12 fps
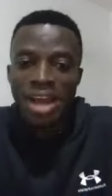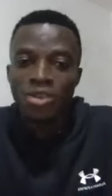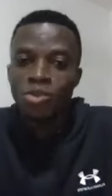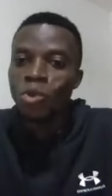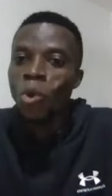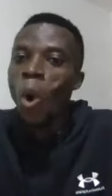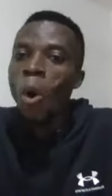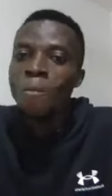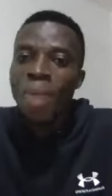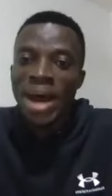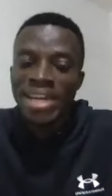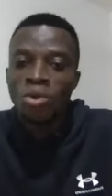
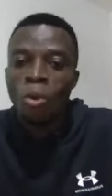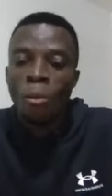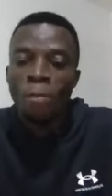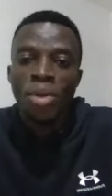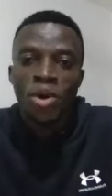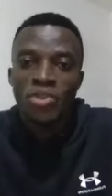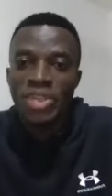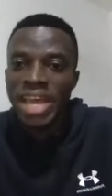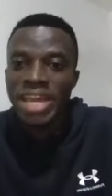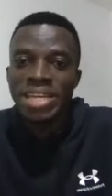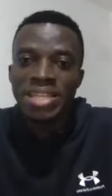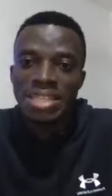Nobody will build
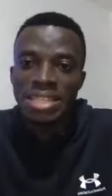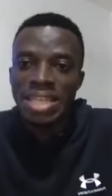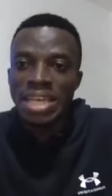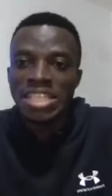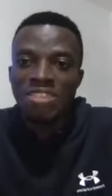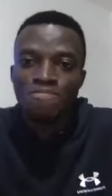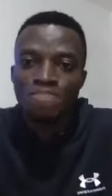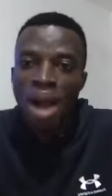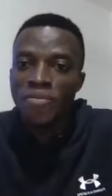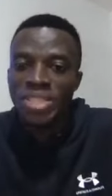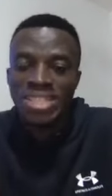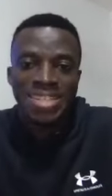any incentive
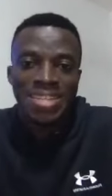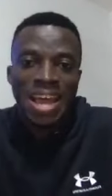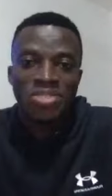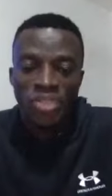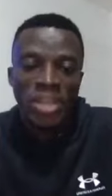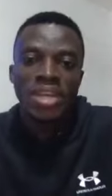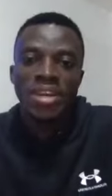buffers, nothing.